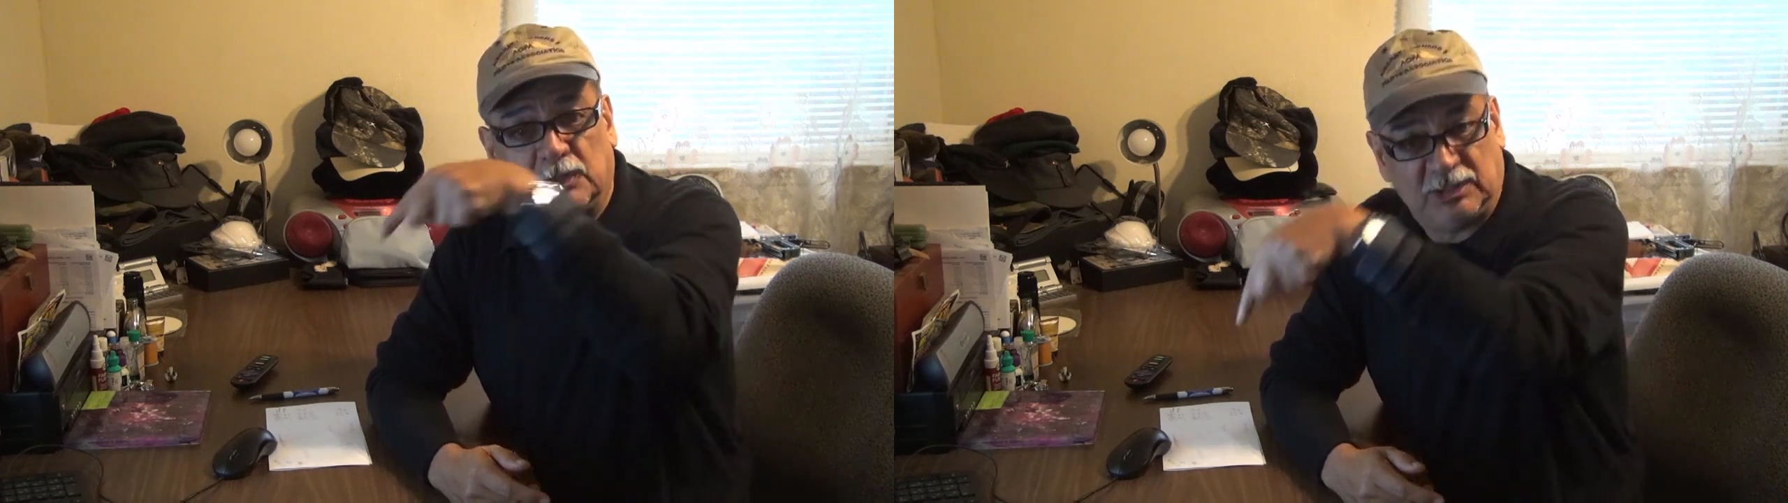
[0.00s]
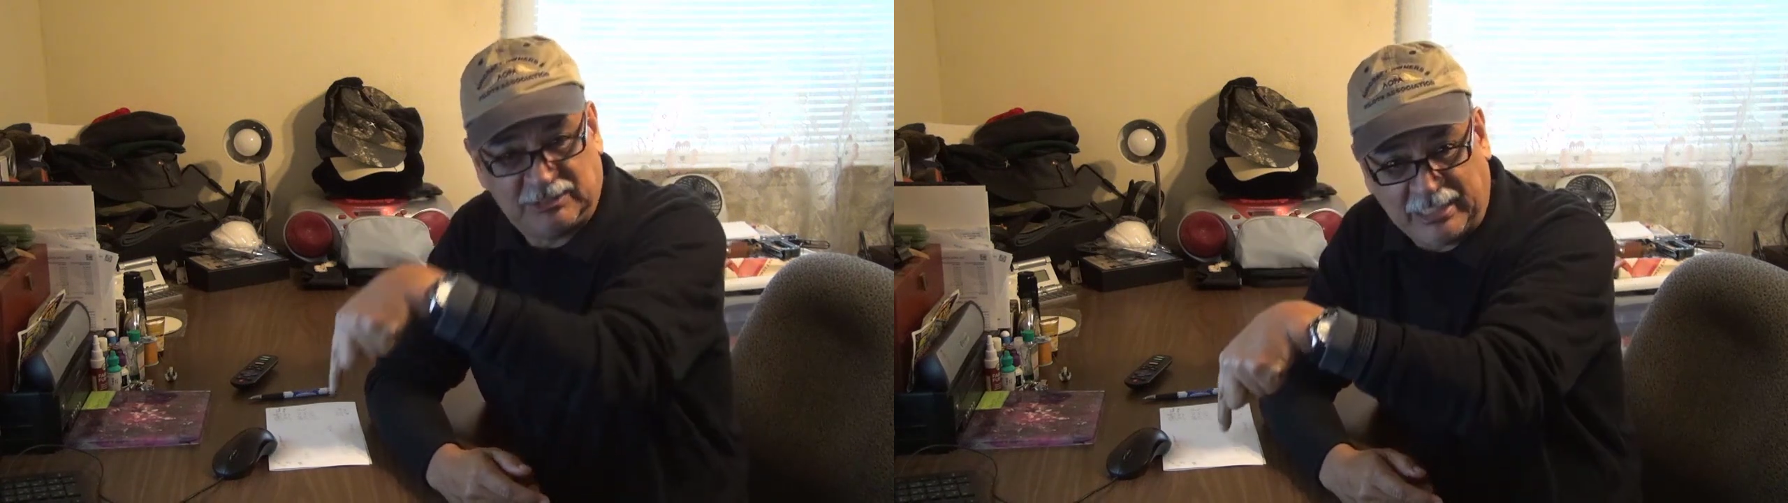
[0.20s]

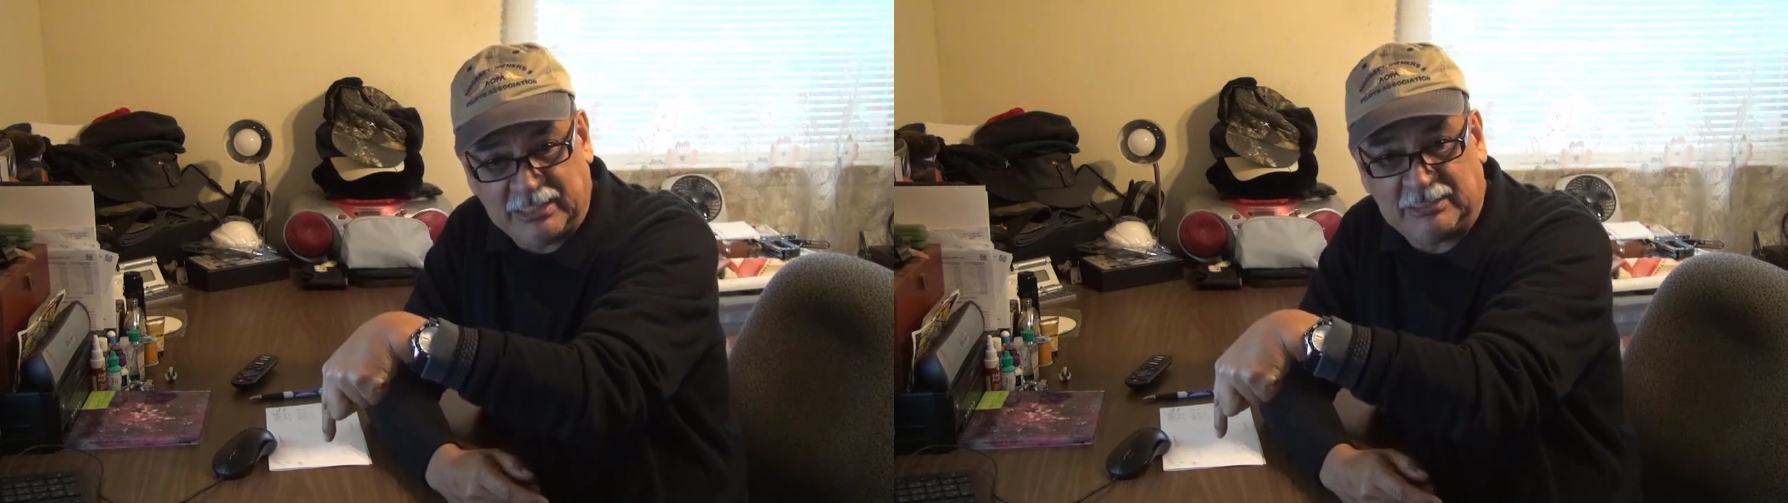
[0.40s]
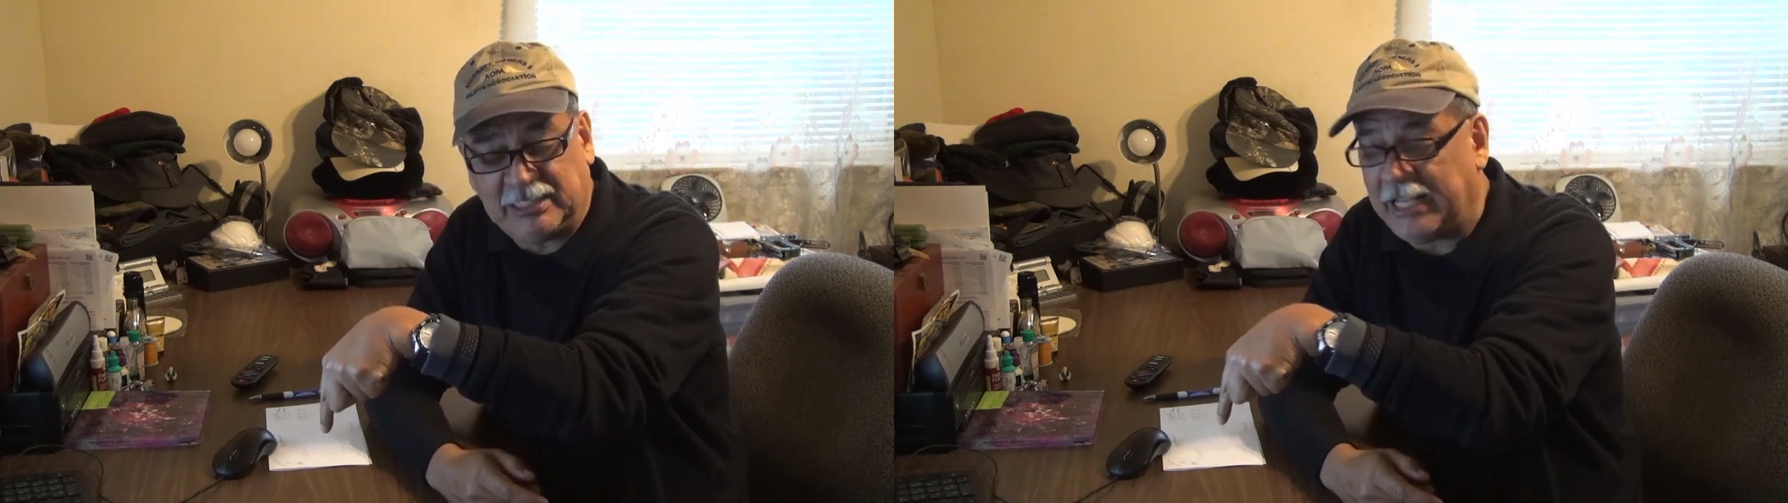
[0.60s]
the
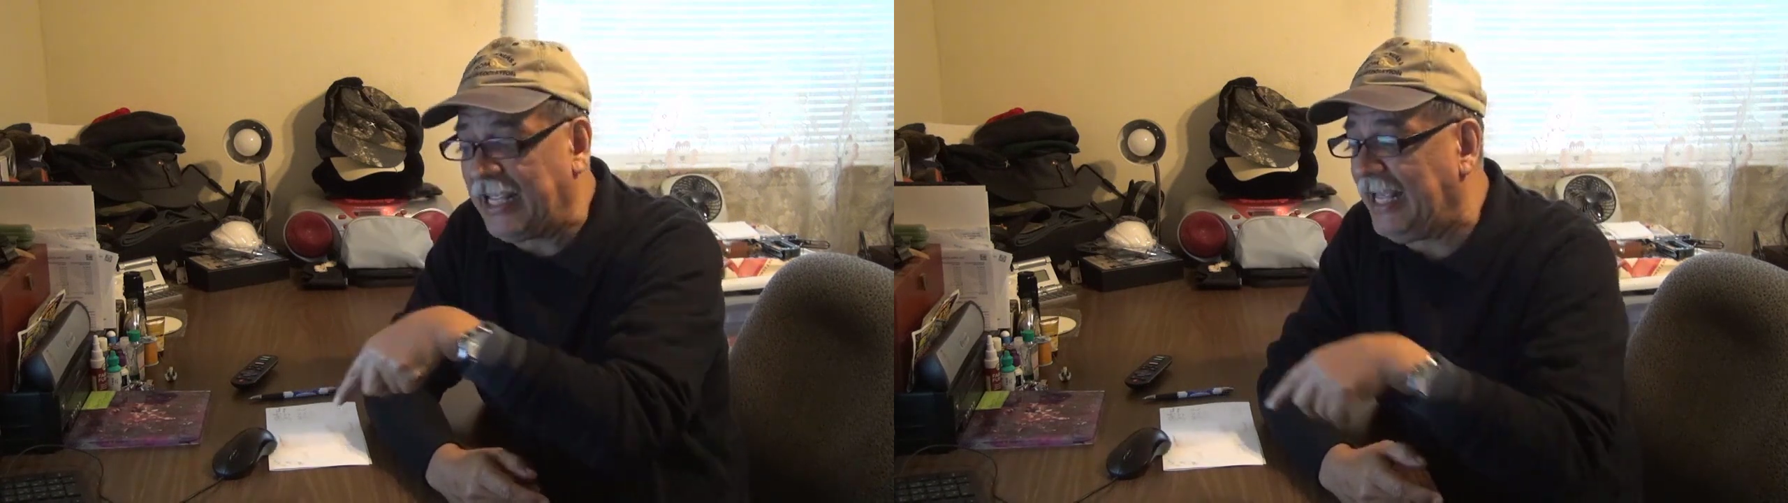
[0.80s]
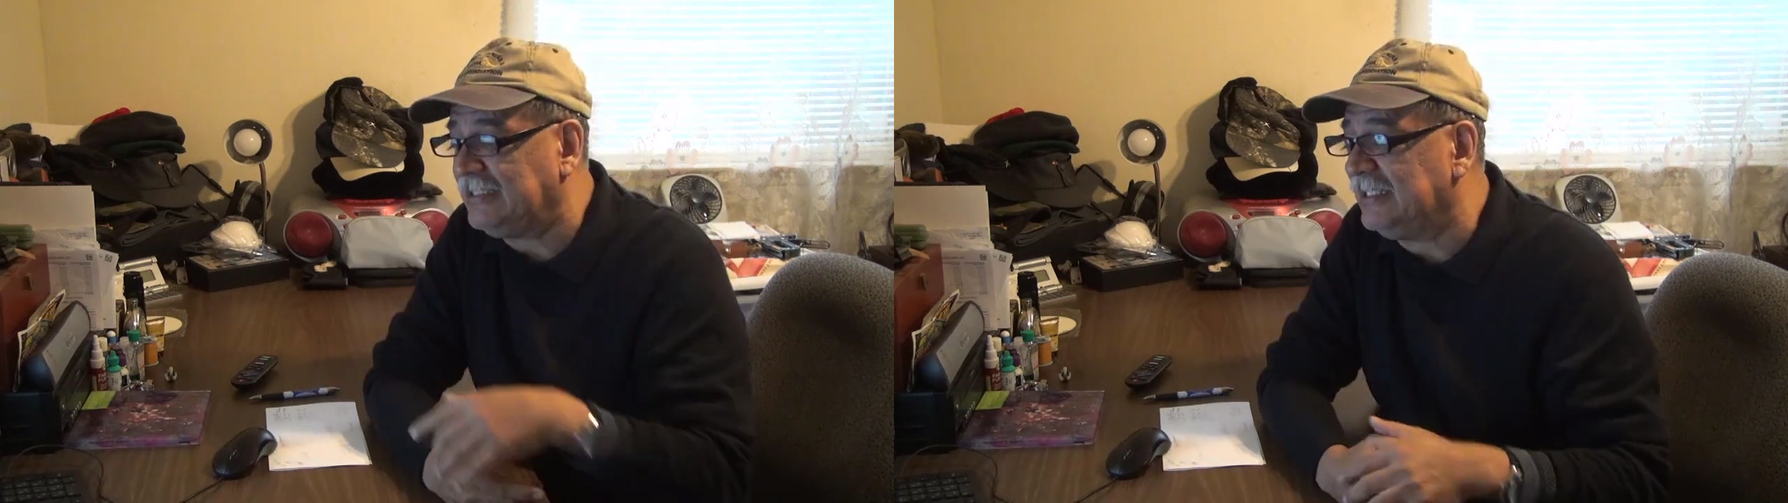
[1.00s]
same state,
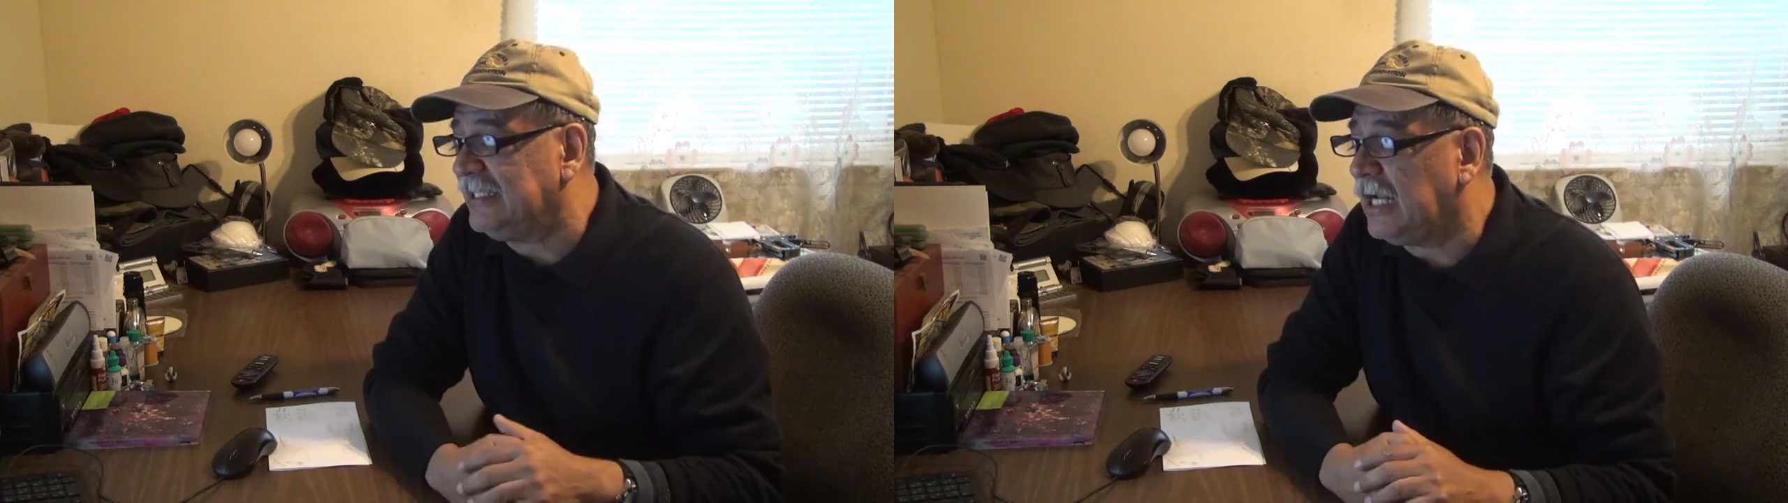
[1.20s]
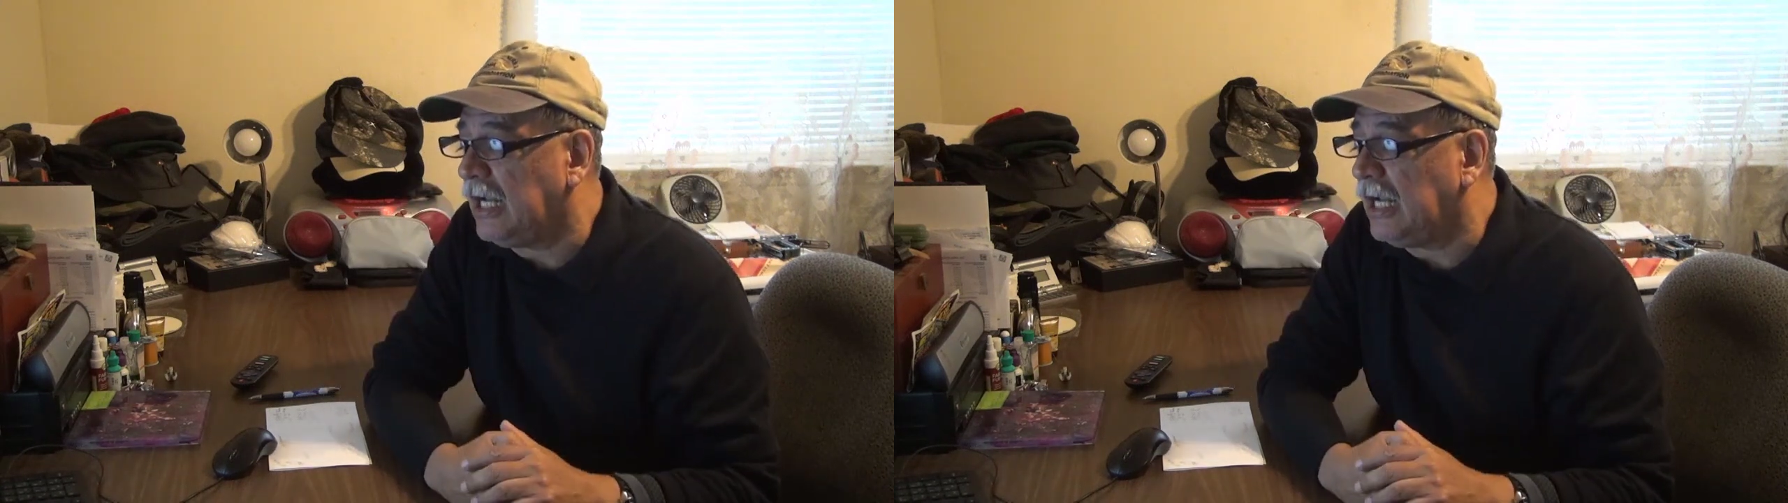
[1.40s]
Hessen